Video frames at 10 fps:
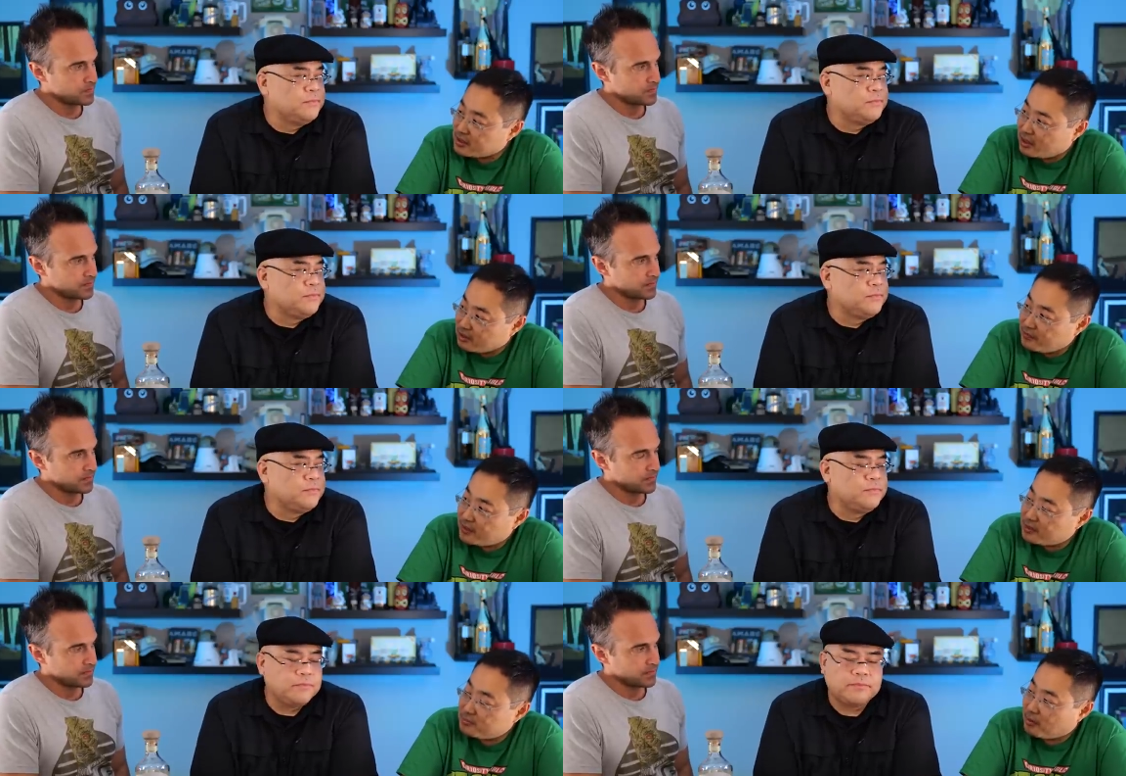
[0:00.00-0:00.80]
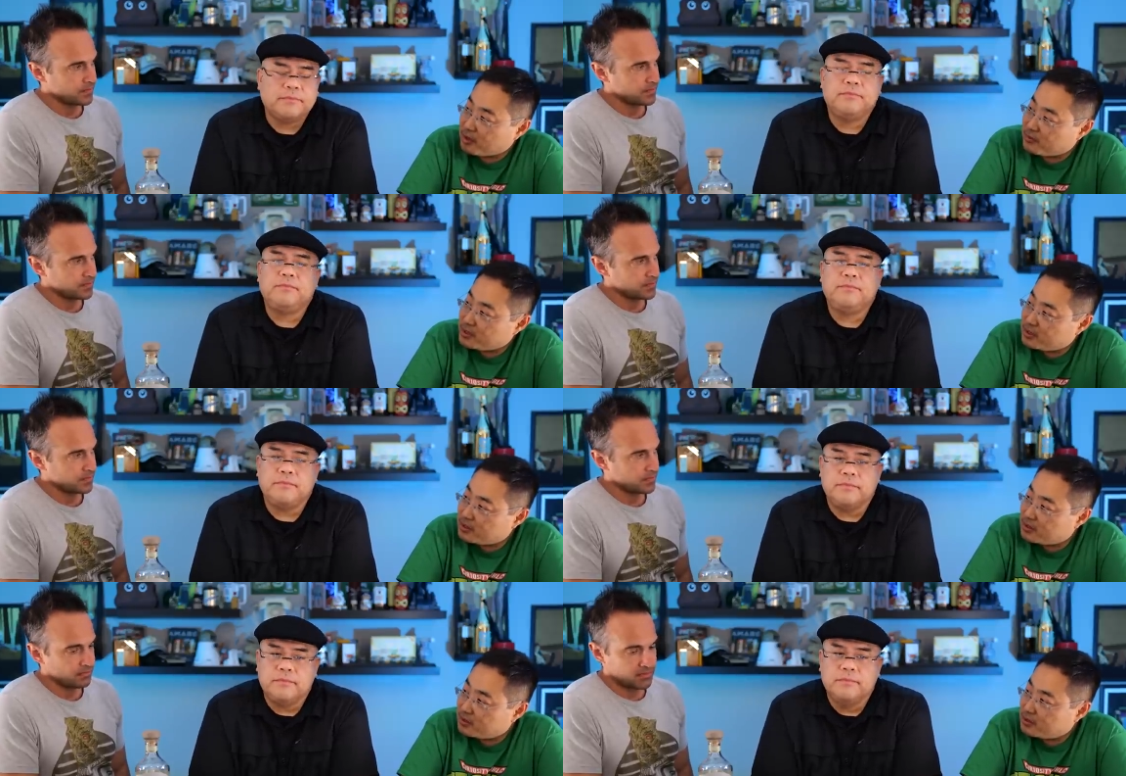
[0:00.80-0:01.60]
Speaker 1: It's an elevated
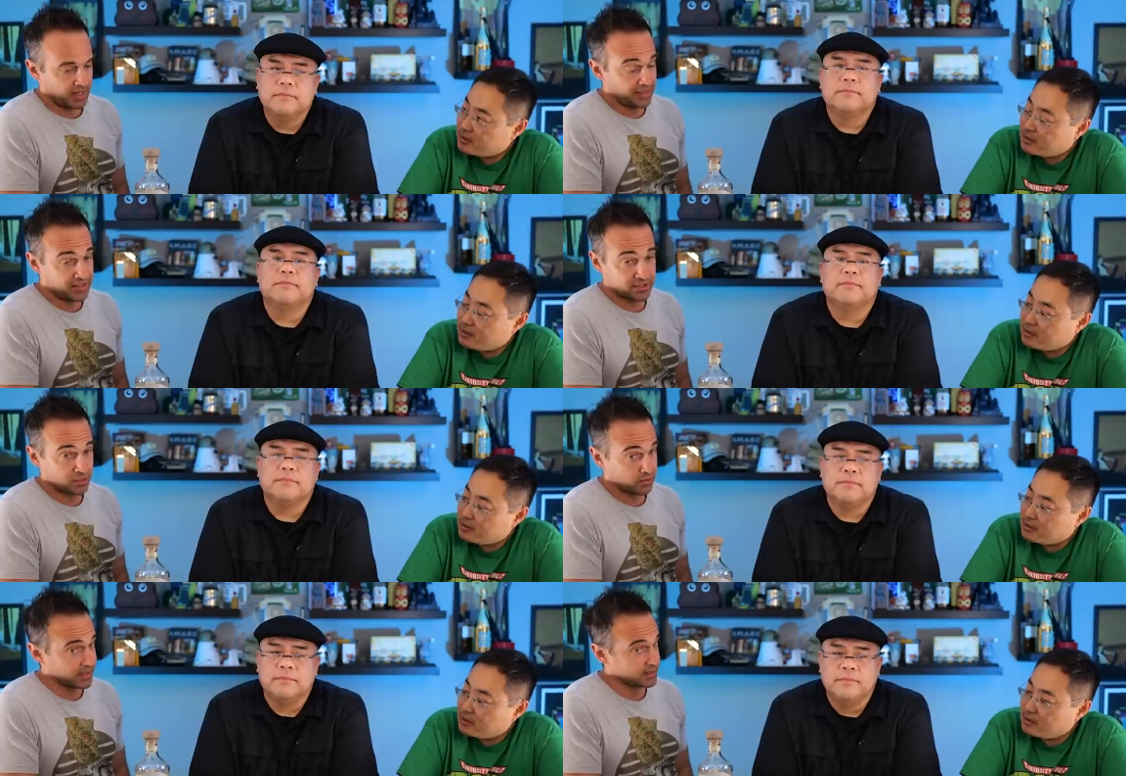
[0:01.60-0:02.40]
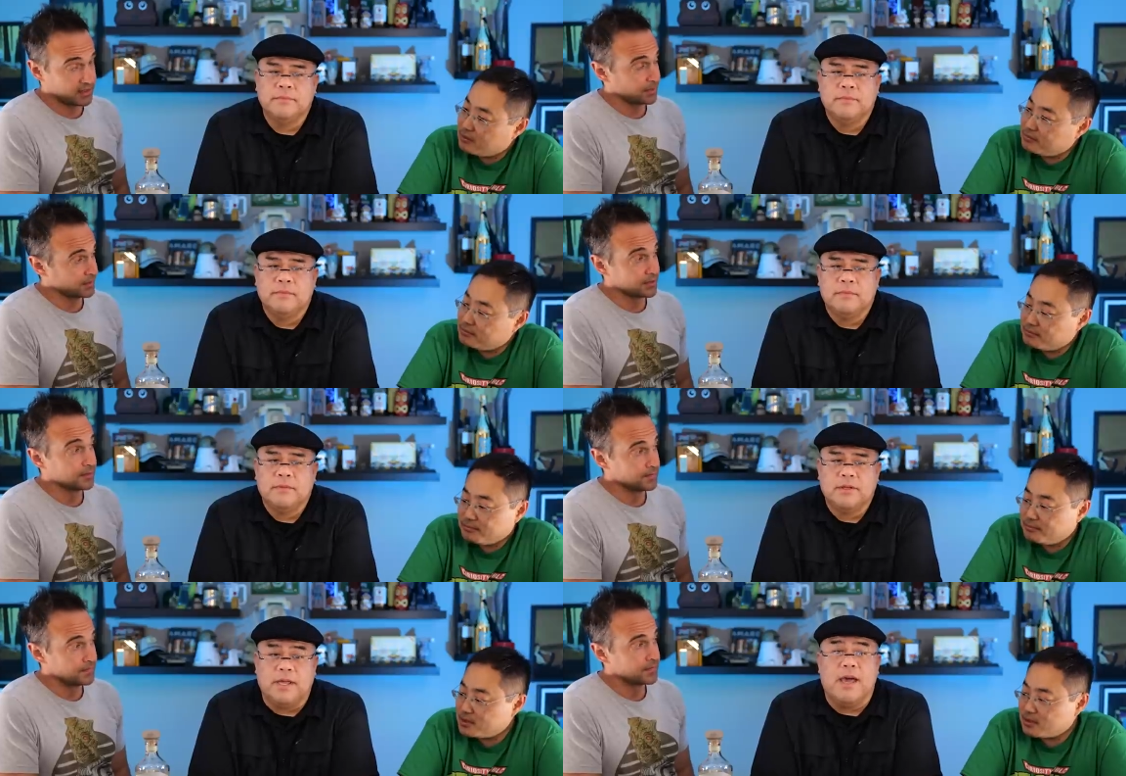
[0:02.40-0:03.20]
margarita.
Speaker 2: I think it's a great sipper, too.
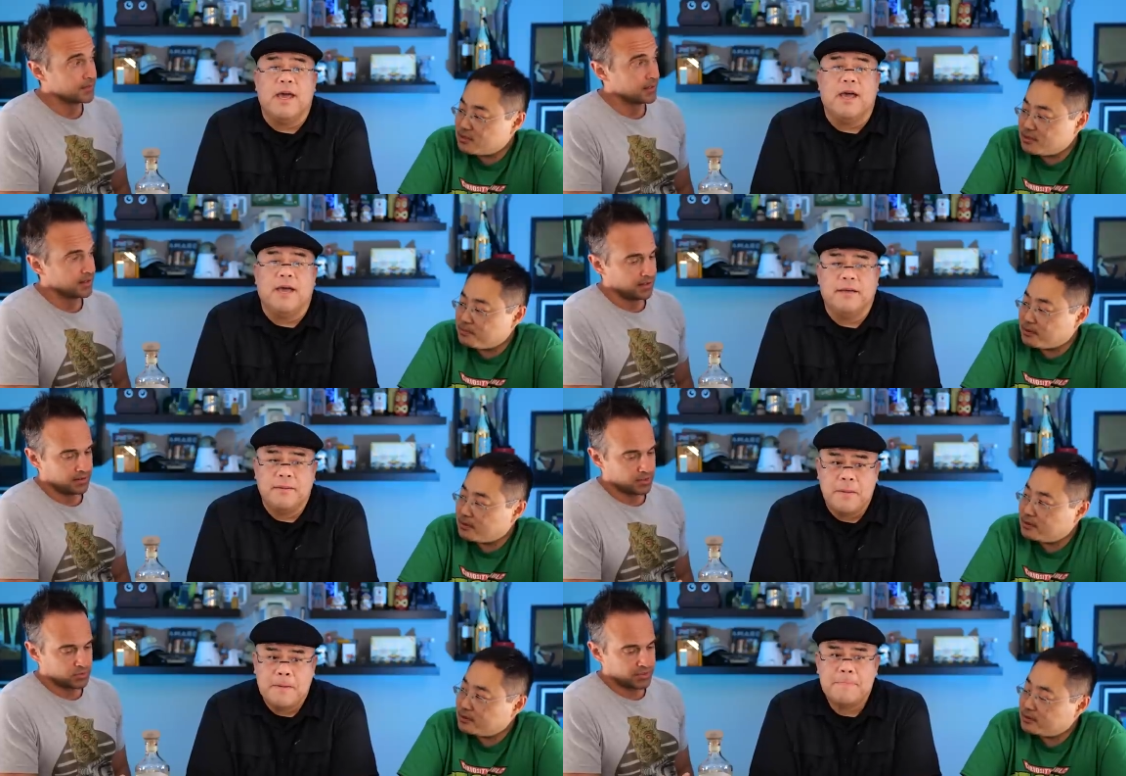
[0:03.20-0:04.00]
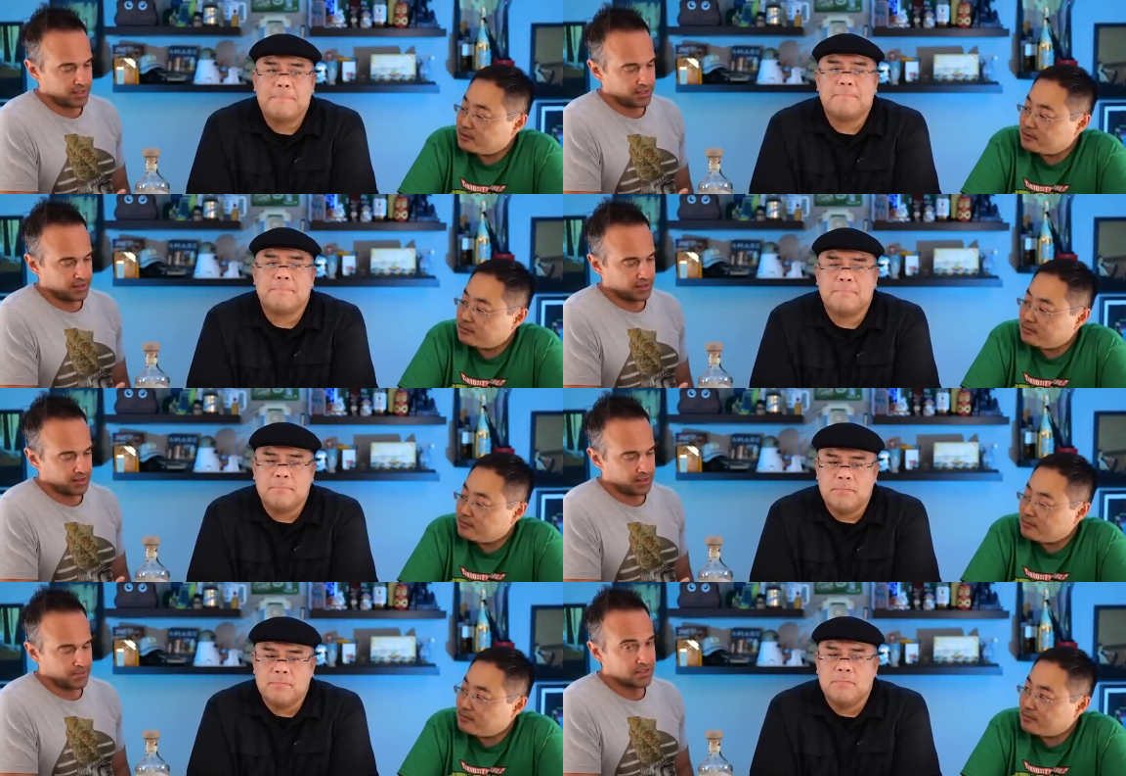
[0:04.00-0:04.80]
It's a good sipper. This was, I think,
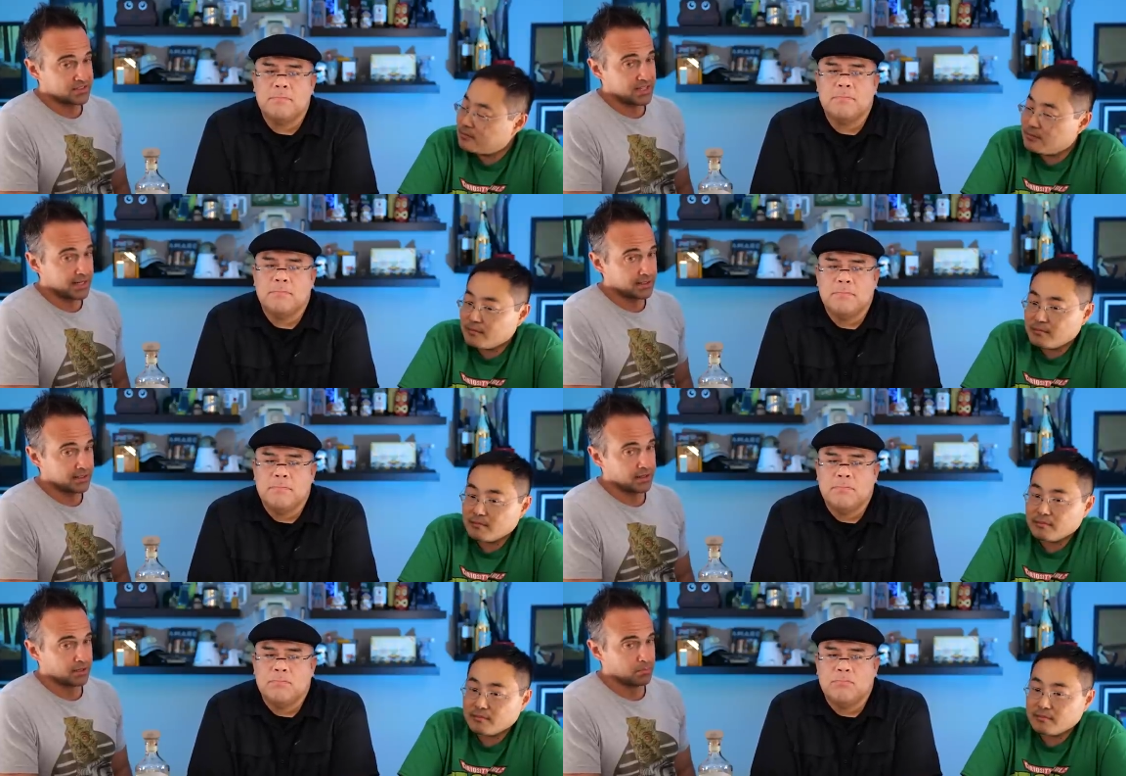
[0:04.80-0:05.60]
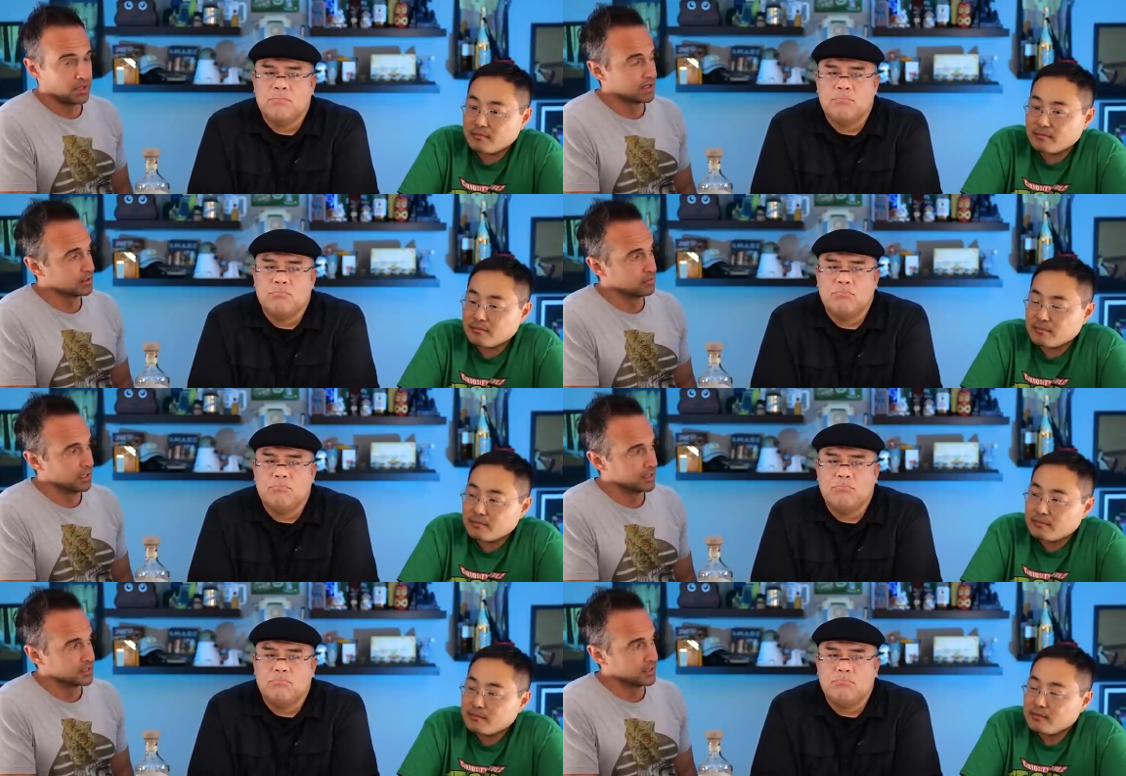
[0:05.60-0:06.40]
came in second in our Blanco
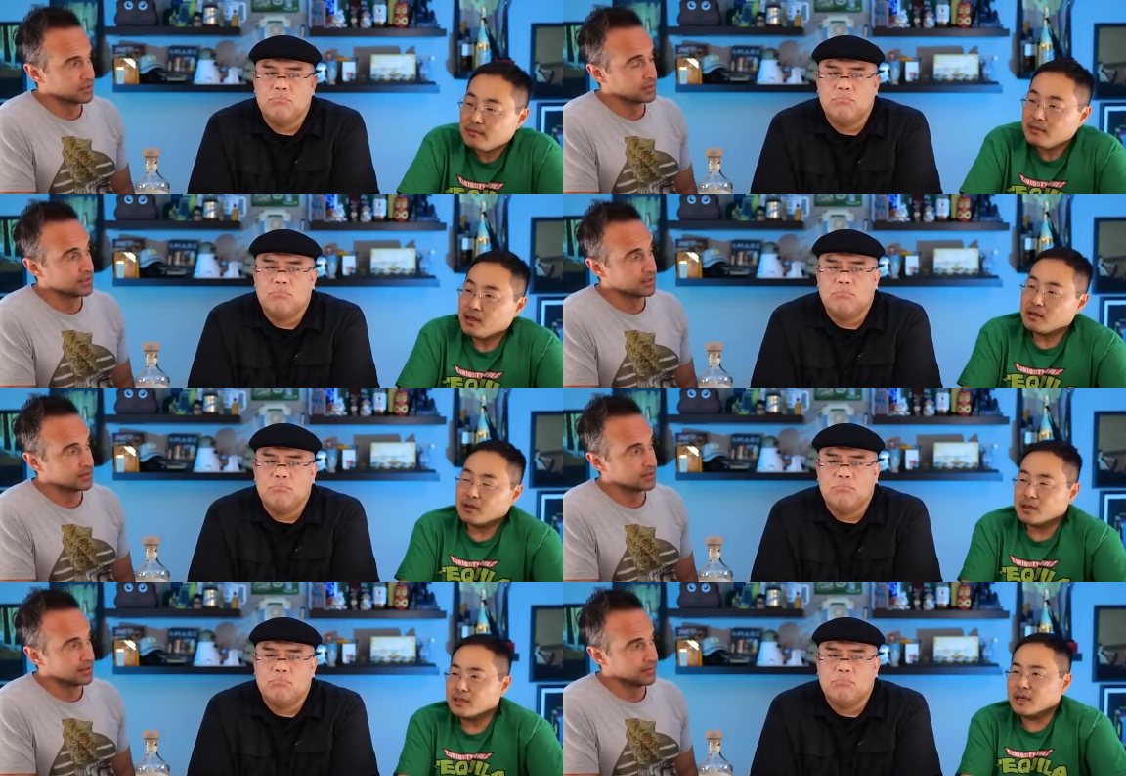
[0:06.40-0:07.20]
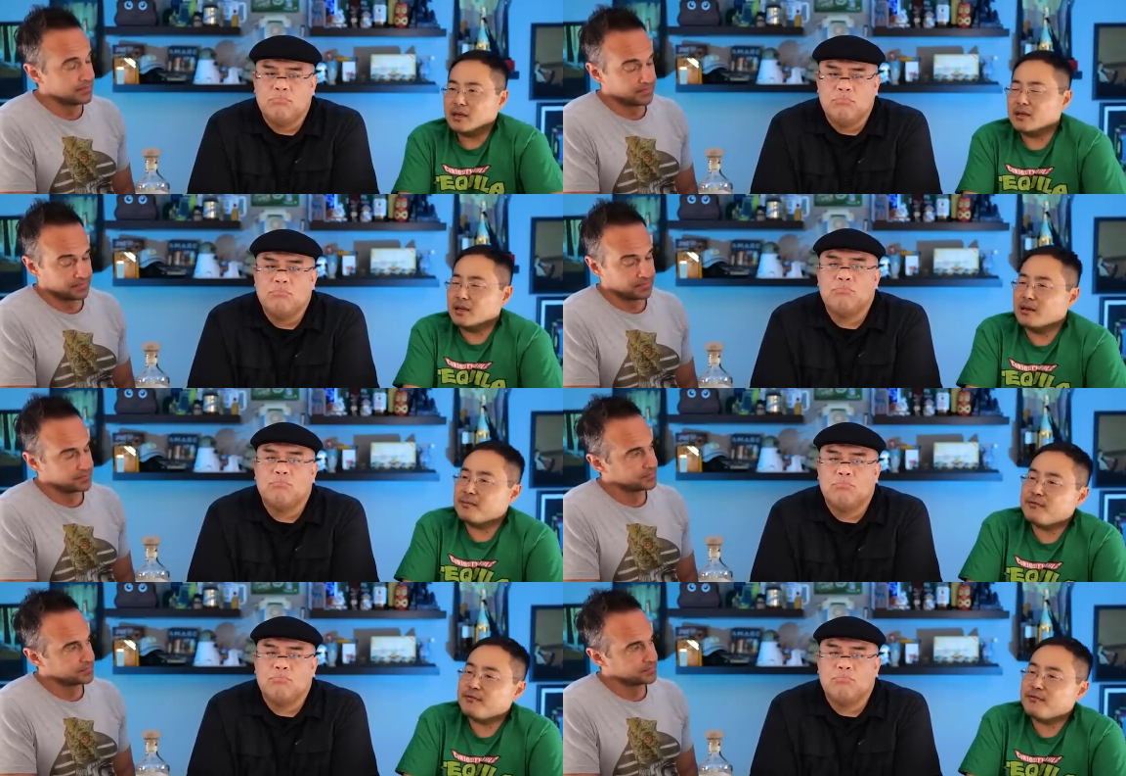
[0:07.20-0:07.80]
Blind Challenge we did. So
Speaker 1: and